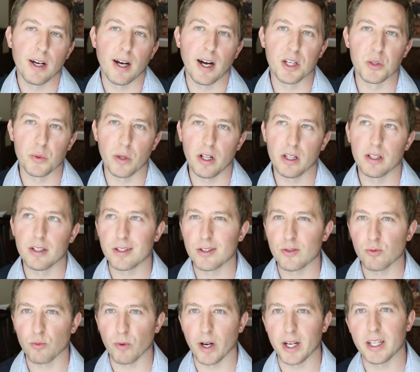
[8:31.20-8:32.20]
as well
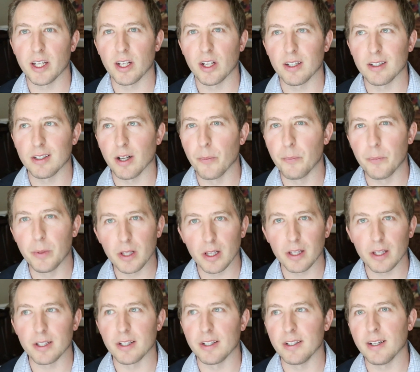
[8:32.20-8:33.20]
as ranking
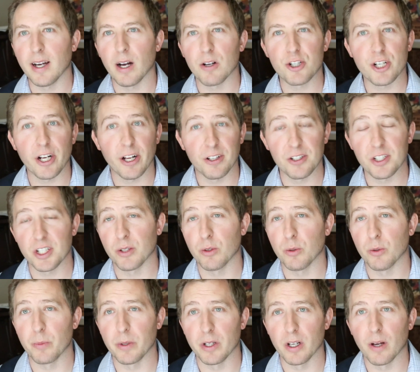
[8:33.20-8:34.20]
ability, how challenging it will
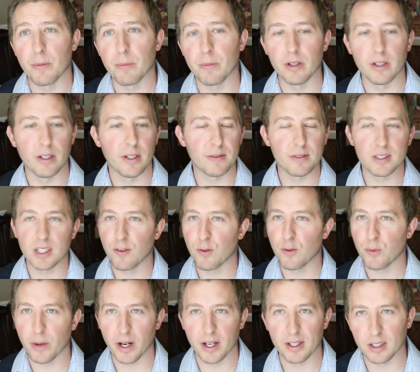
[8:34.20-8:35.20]
be on me given
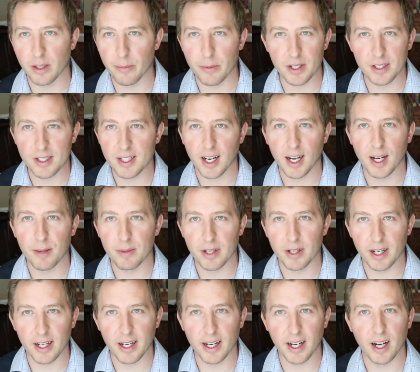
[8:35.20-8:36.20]
my limited time that
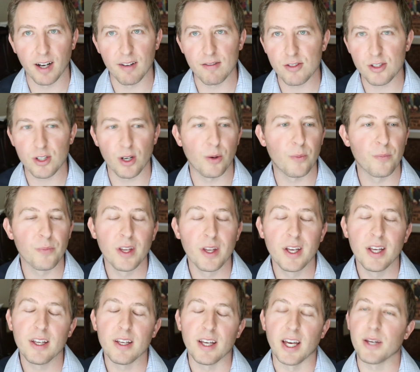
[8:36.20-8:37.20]
I have. So
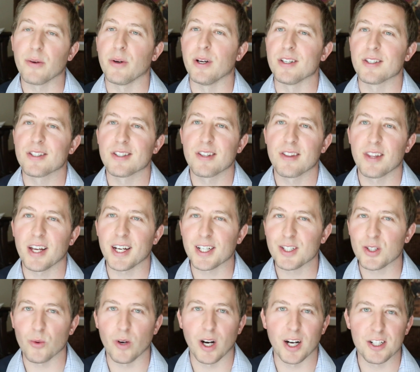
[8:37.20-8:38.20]
anyways, thanks
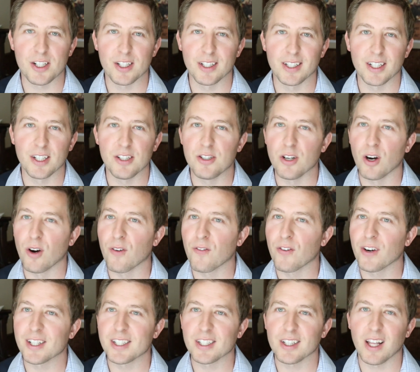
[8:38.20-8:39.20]
for watching. Don't
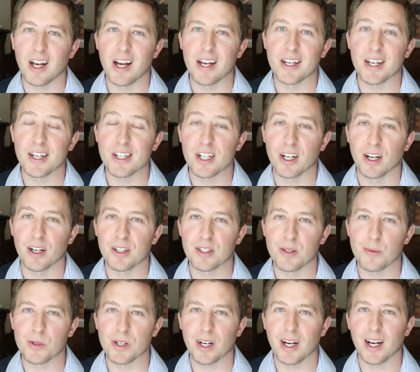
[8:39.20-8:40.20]
forget to like, share, and
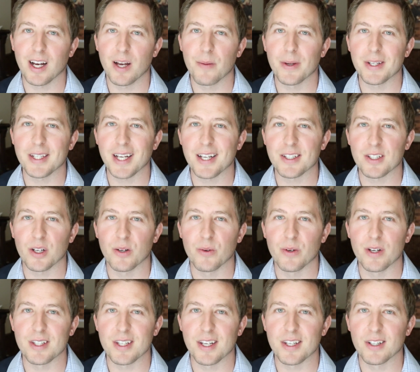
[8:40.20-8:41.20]
subscribe. And as
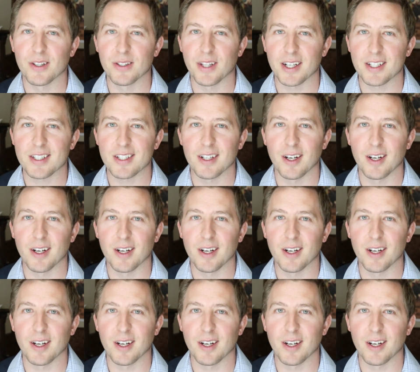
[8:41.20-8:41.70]
always, until next